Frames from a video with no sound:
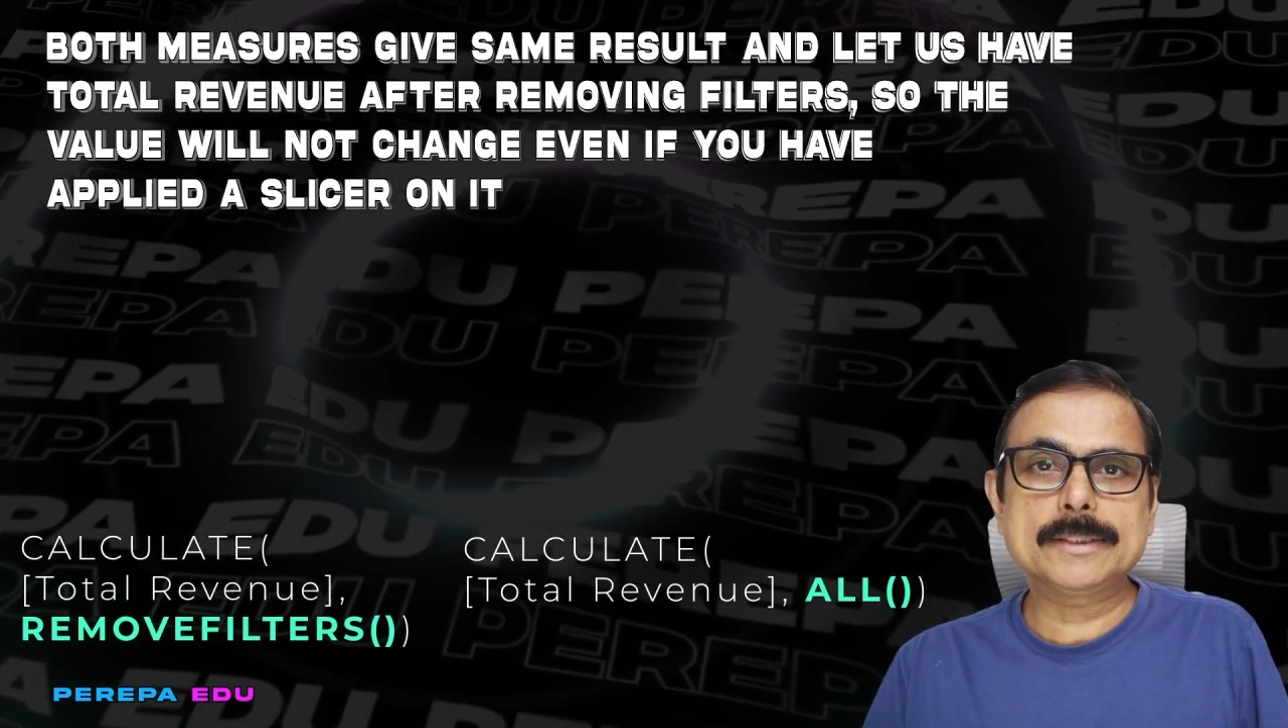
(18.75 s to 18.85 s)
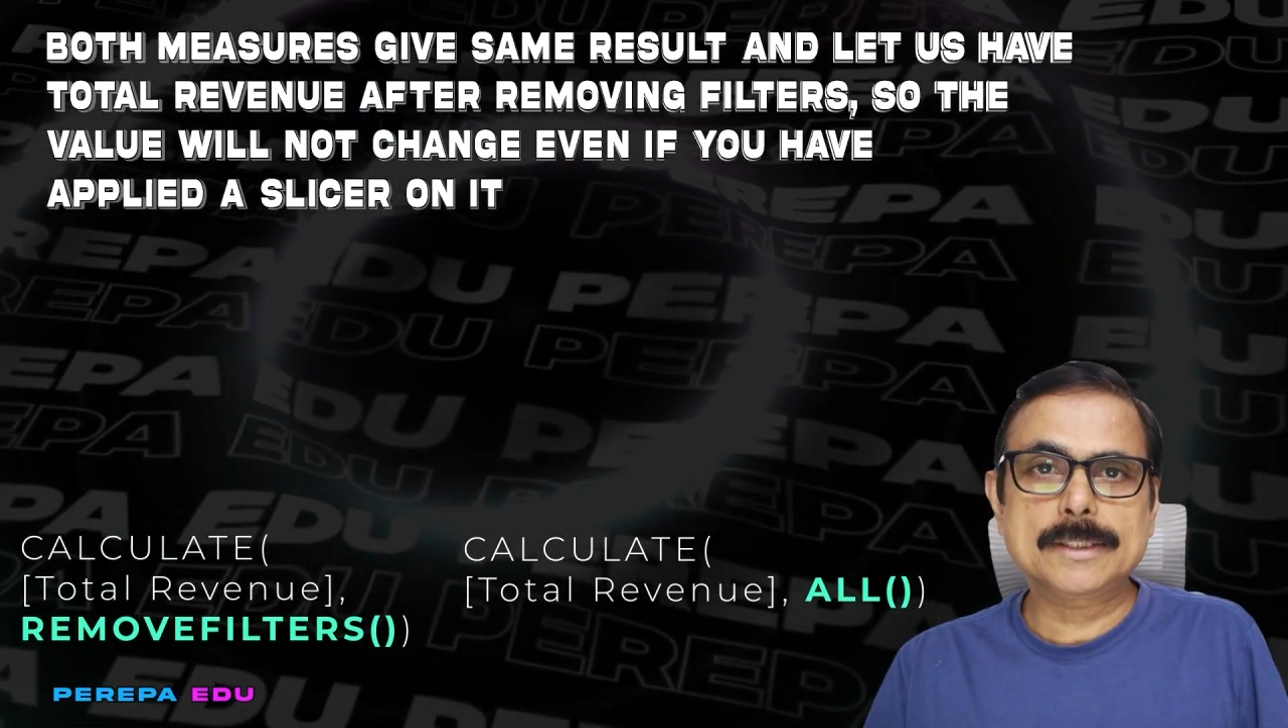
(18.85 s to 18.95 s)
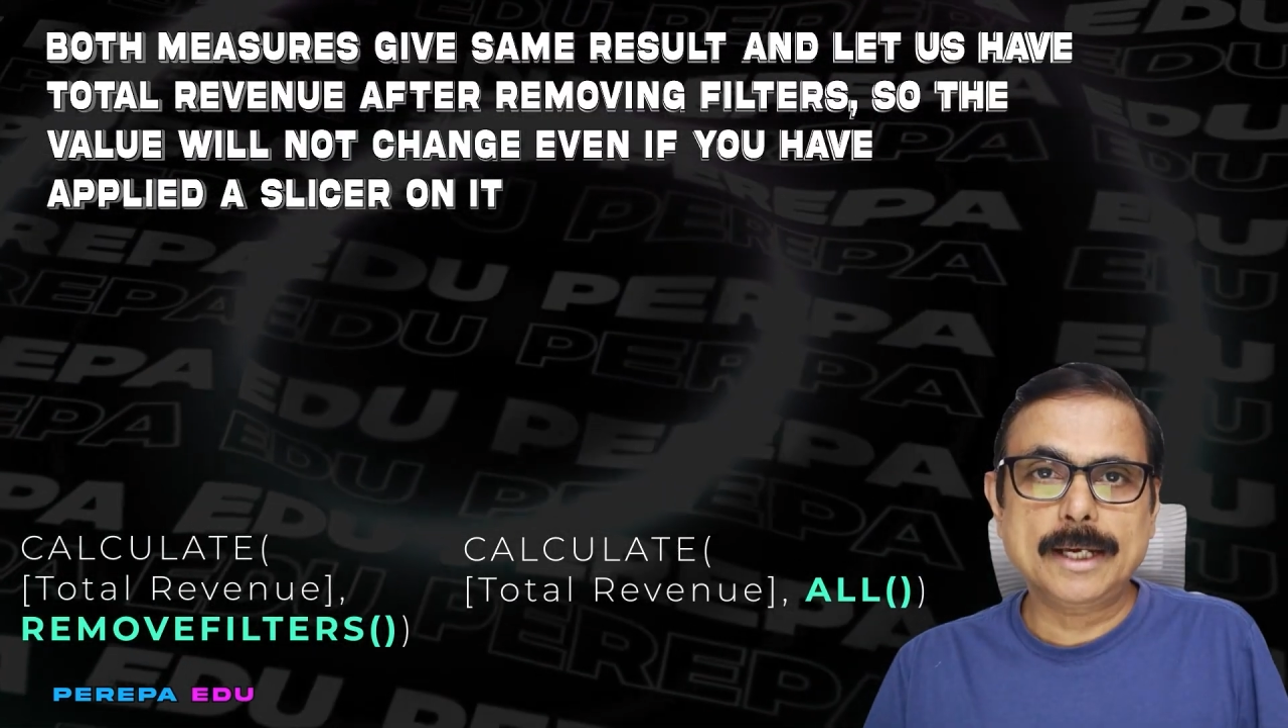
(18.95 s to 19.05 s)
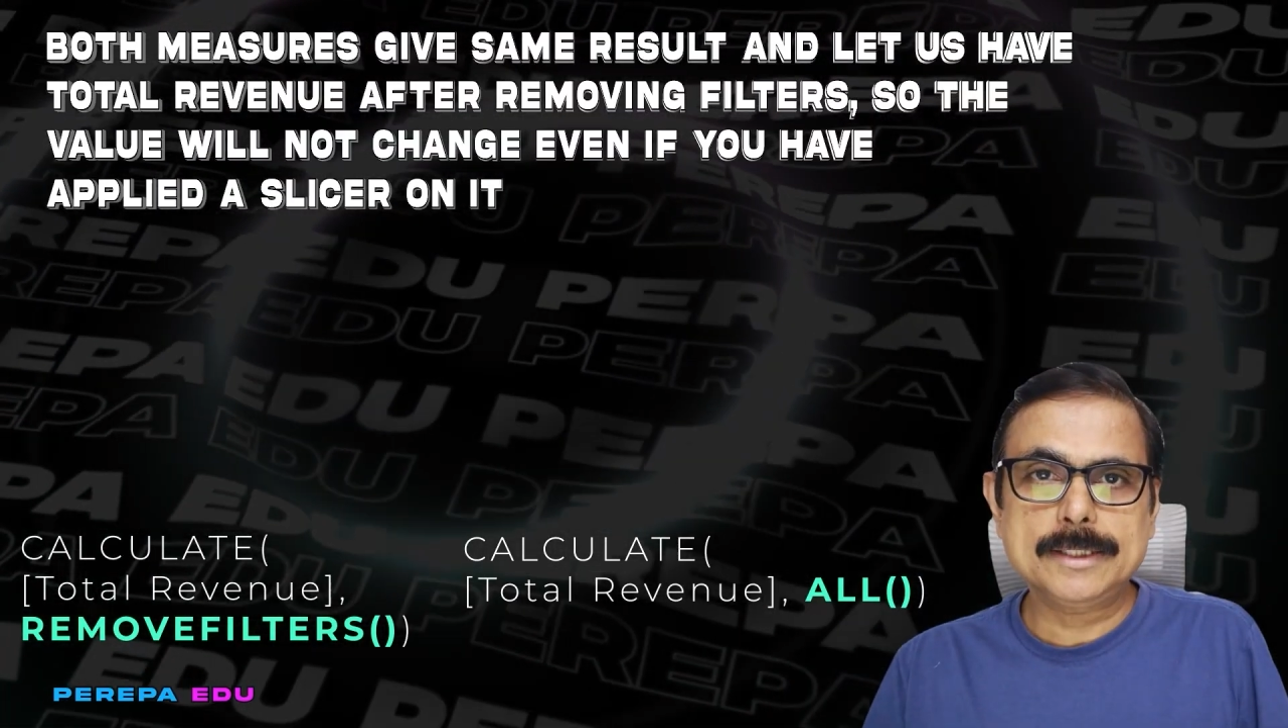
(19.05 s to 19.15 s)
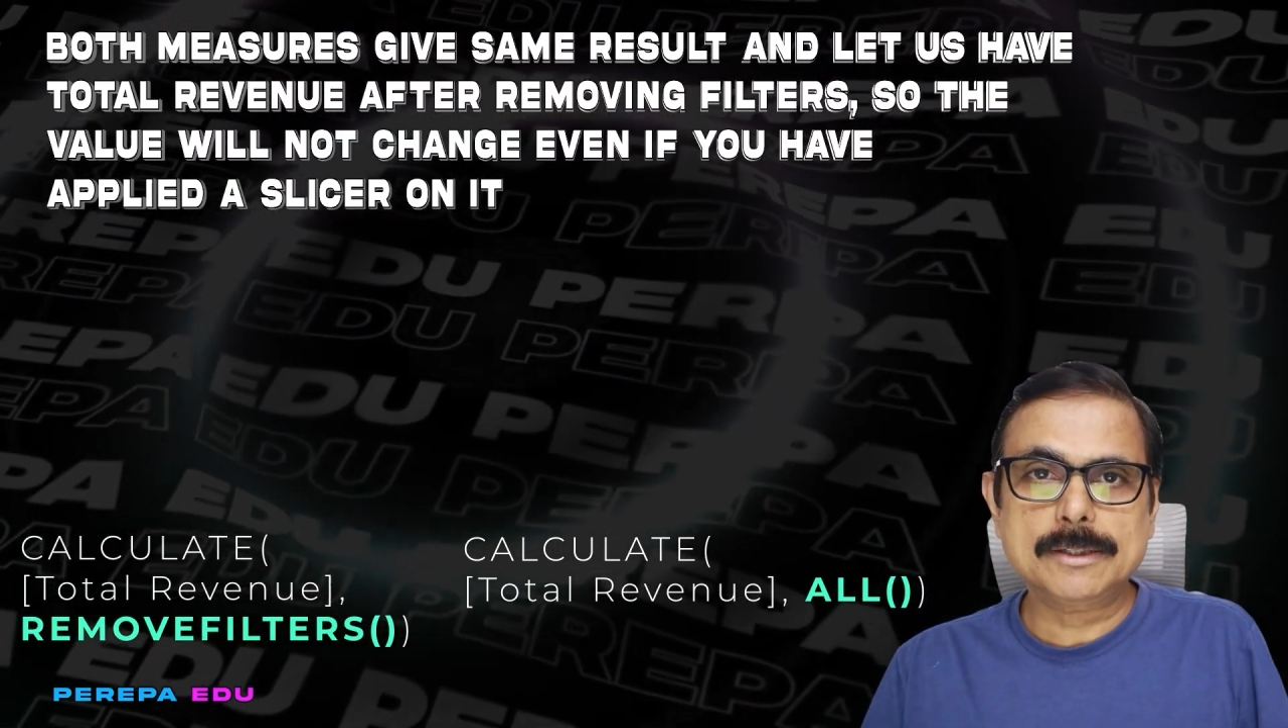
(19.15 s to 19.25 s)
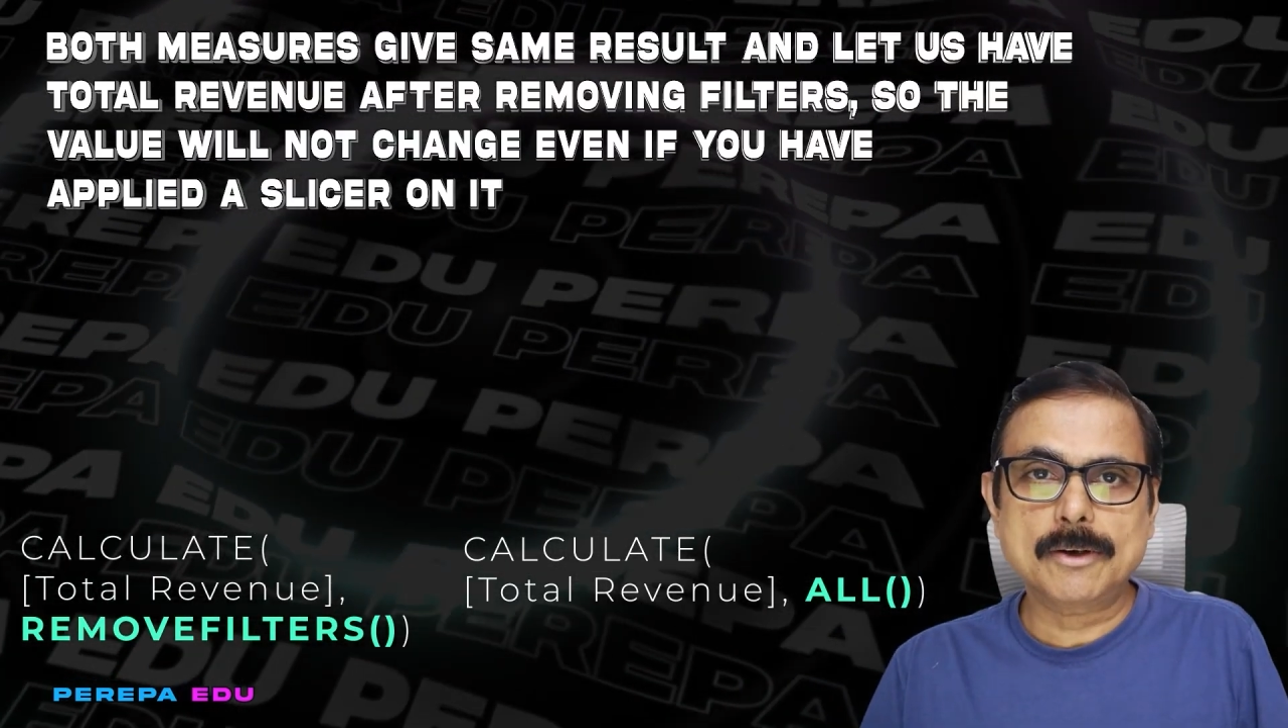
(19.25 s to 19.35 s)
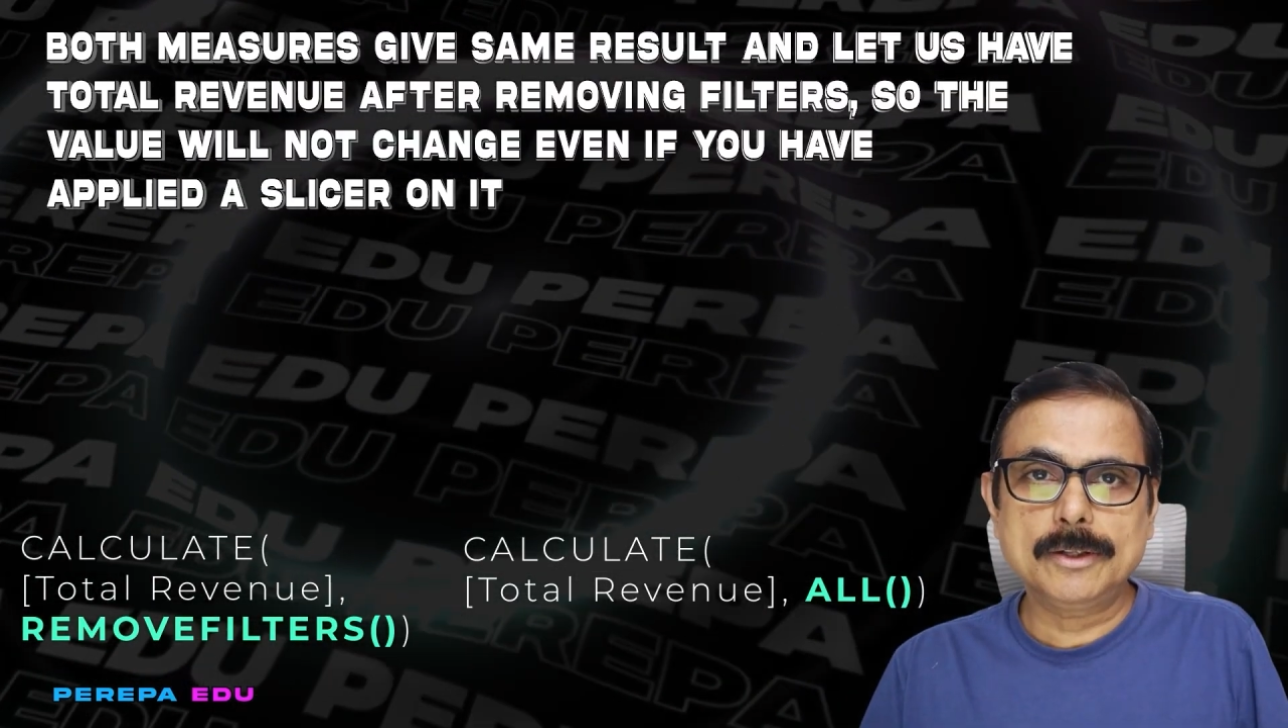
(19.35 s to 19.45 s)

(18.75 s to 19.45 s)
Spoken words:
slicer